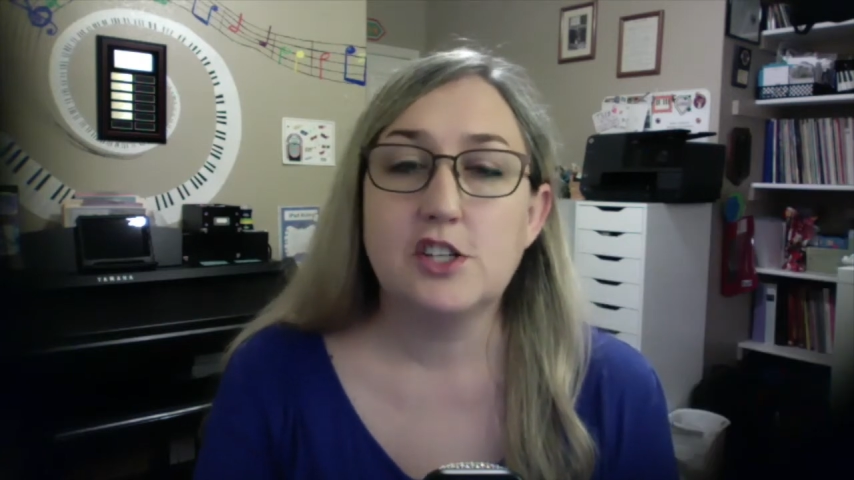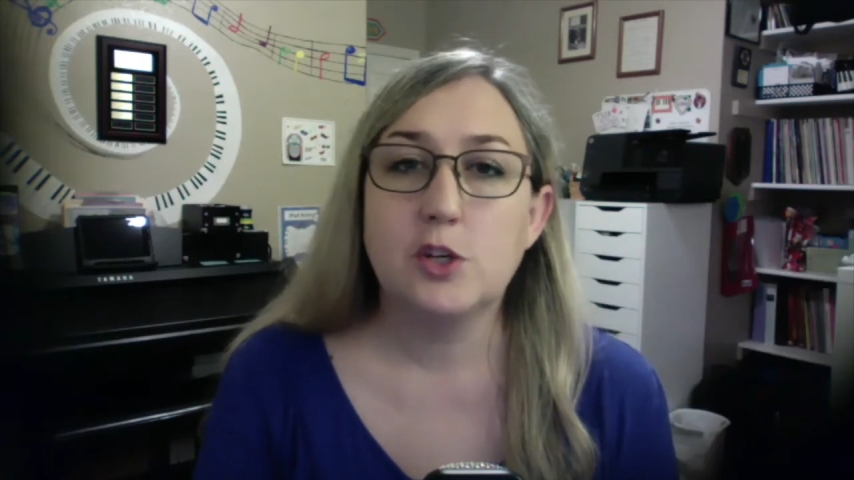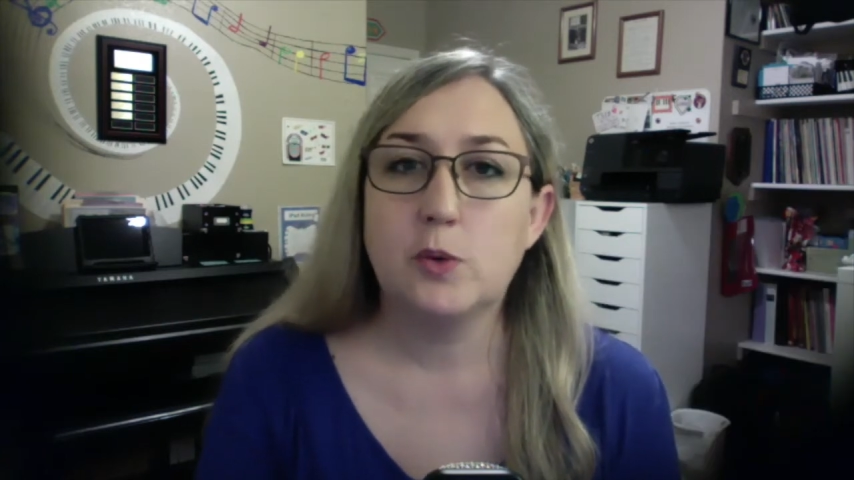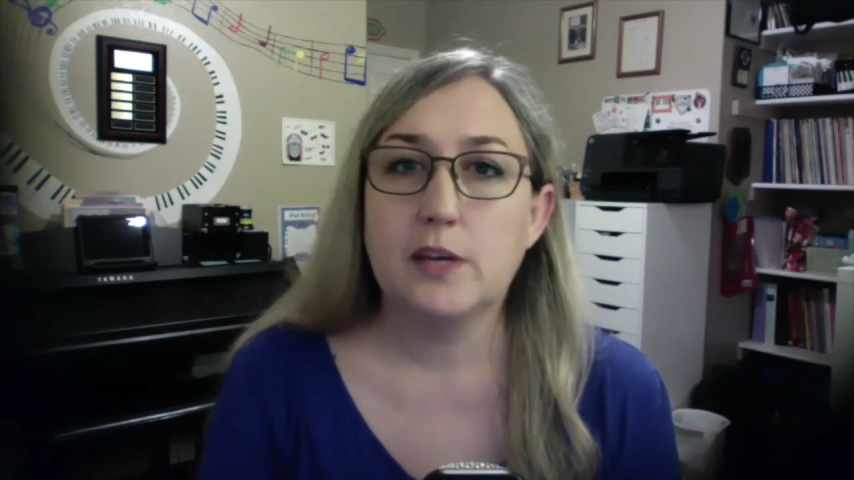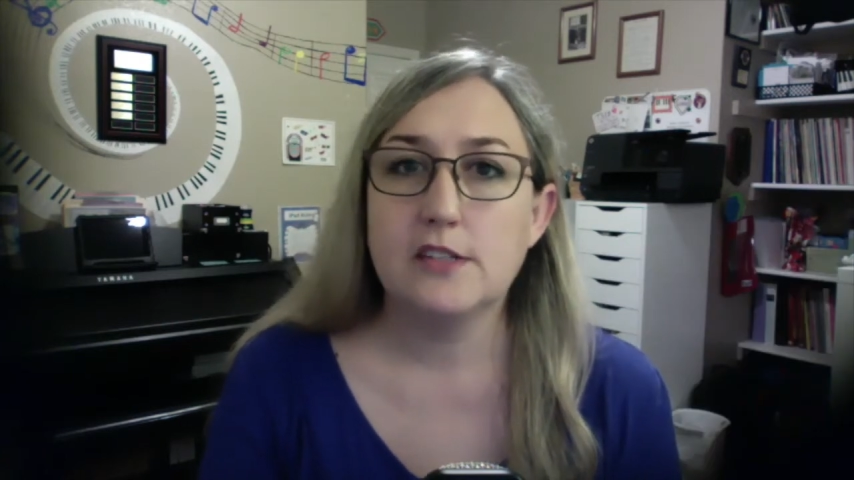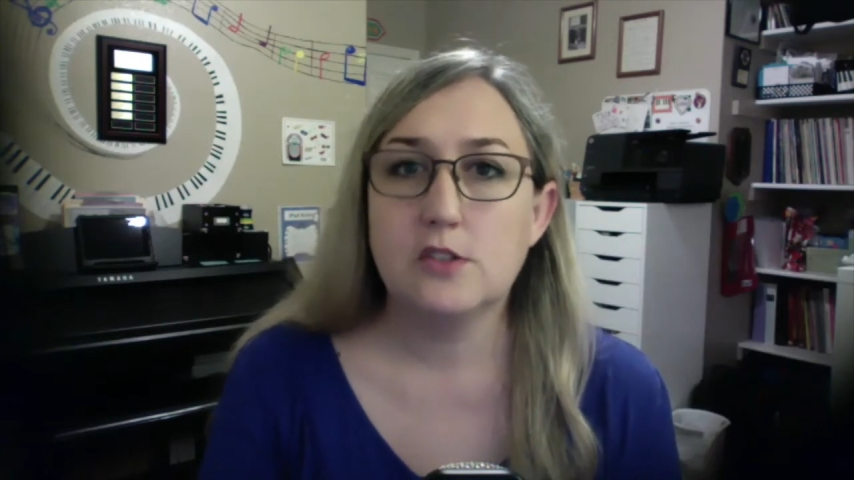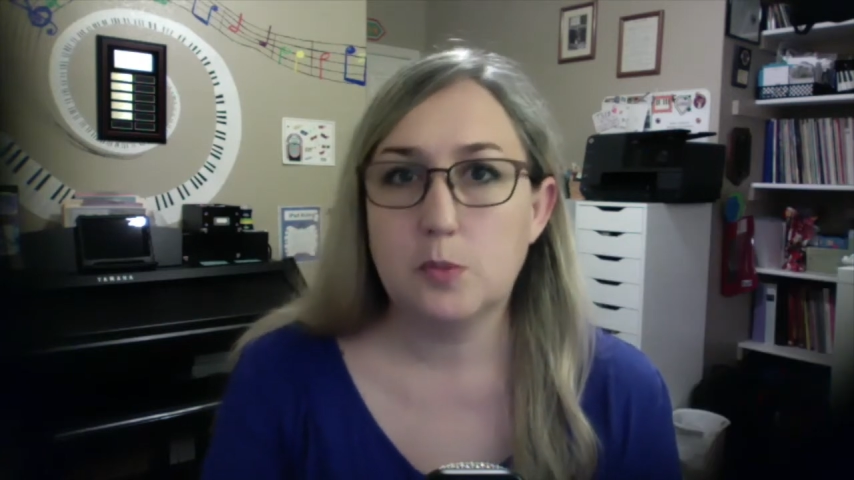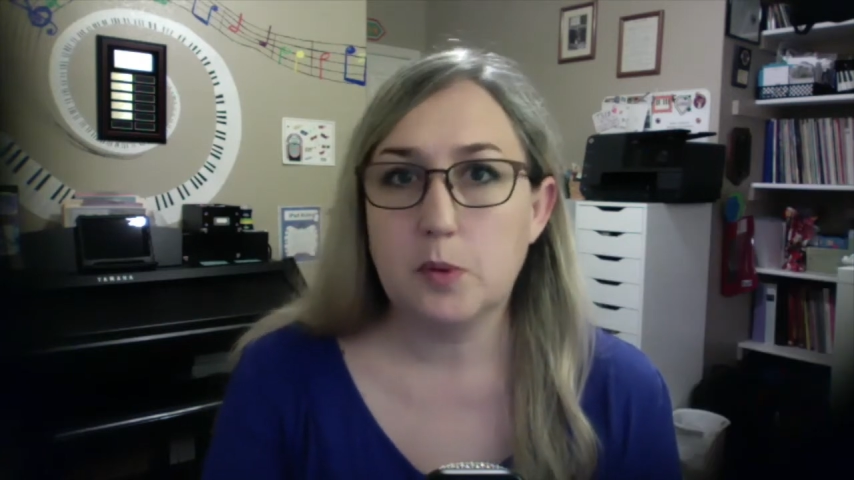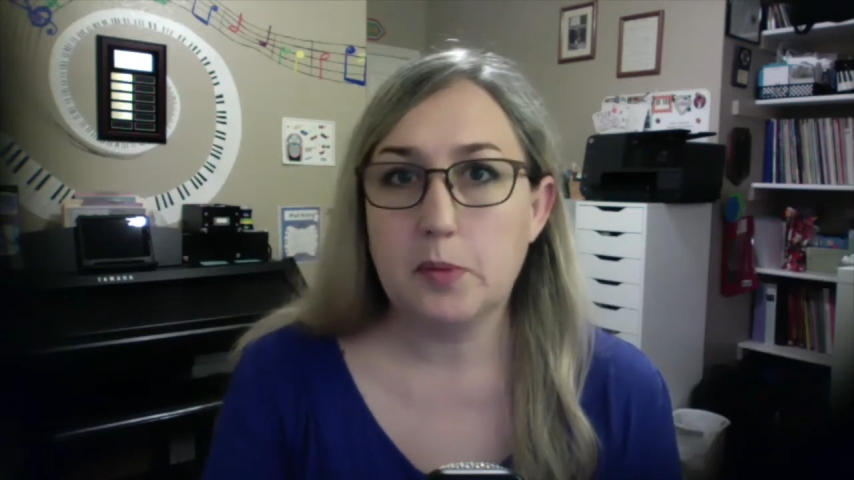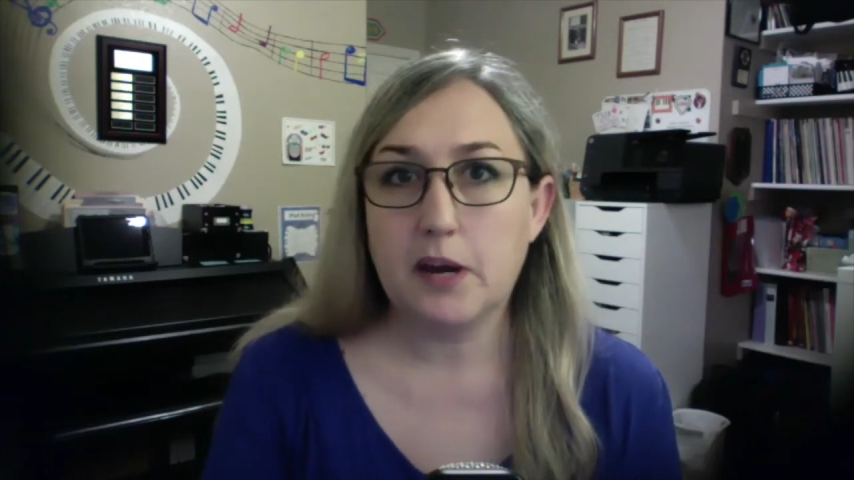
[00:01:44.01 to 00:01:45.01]
2 weeks to
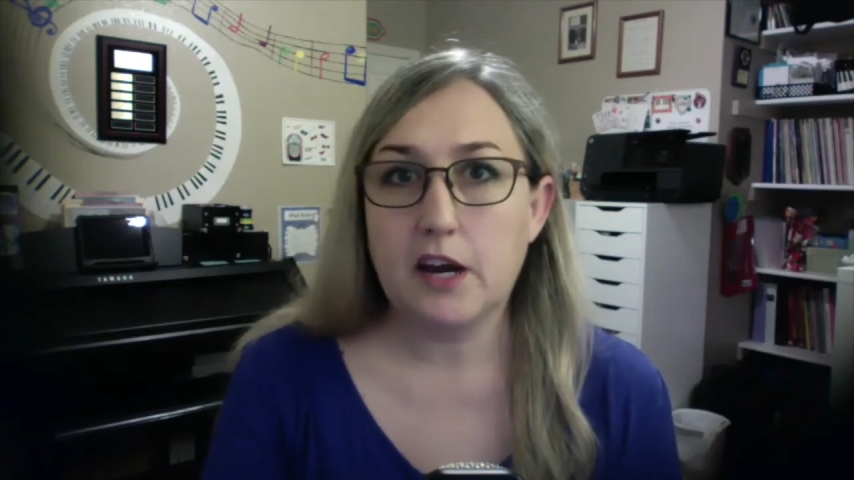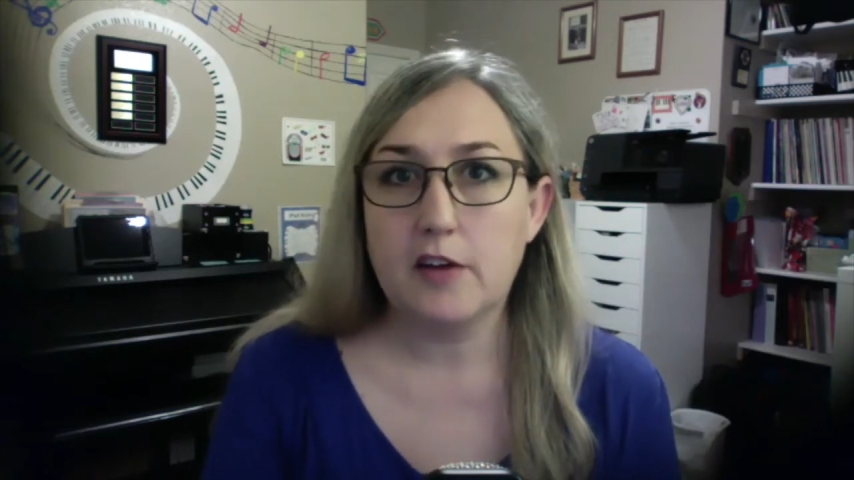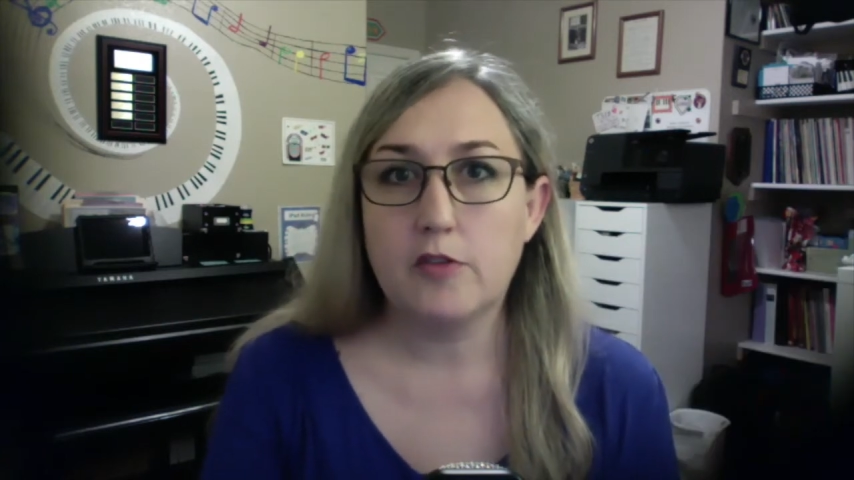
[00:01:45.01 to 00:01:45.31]
prepare